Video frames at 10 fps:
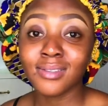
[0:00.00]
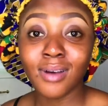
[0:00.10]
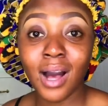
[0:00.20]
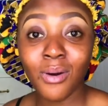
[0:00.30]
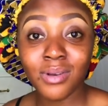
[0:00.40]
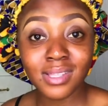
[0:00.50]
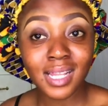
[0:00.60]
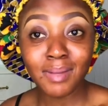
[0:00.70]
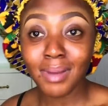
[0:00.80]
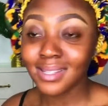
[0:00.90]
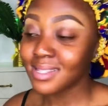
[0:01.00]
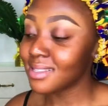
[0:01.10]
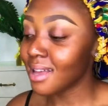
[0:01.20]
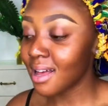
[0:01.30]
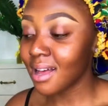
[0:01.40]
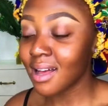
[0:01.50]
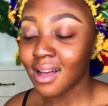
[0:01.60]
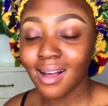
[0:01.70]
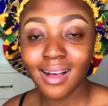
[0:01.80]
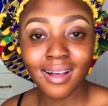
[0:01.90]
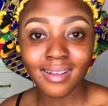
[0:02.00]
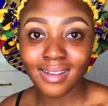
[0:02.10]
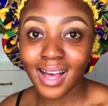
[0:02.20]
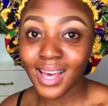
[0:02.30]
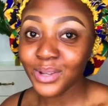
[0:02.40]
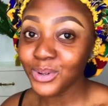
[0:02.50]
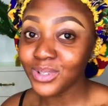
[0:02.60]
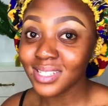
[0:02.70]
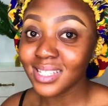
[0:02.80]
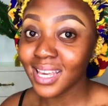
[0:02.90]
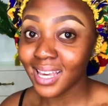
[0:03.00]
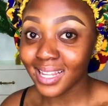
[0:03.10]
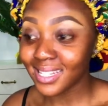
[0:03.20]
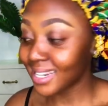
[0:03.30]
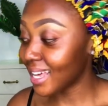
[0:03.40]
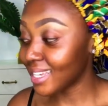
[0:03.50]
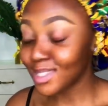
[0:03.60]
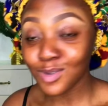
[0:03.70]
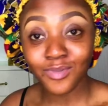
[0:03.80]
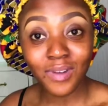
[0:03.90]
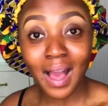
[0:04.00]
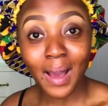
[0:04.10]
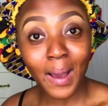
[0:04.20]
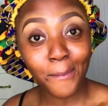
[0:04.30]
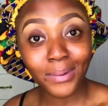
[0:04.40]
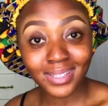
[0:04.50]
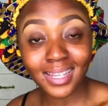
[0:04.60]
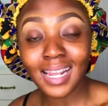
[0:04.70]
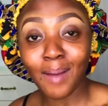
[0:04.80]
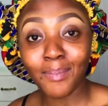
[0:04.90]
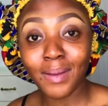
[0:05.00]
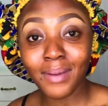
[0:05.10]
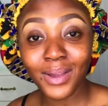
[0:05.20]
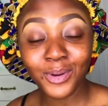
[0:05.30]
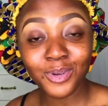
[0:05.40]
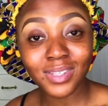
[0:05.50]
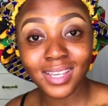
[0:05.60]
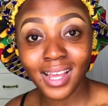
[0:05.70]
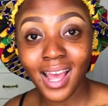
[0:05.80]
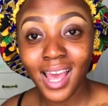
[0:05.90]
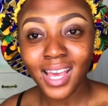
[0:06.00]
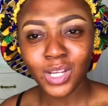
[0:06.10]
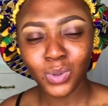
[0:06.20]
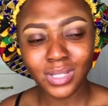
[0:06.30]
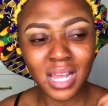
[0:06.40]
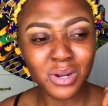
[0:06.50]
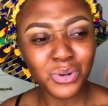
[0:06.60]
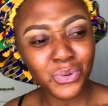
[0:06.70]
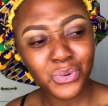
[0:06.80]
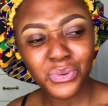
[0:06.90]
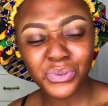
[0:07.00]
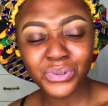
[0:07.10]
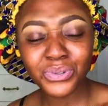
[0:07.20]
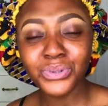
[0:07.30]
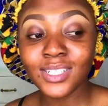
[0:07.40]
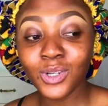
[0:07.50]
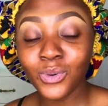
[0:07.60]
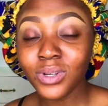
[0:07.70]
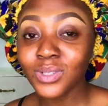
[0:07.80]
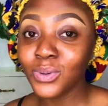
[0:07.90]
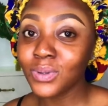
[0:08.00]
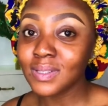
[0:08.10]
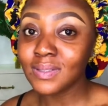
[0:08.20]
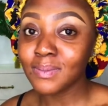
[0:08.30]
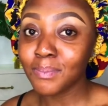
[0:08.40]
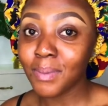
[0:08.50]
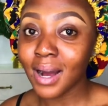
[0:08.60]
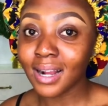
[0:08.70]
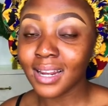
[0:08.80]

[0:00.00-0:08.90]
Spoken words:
So I was telling my sister, are you not scared? Like, you've practically applied me, are you not scared? She was like, no. She always goes back,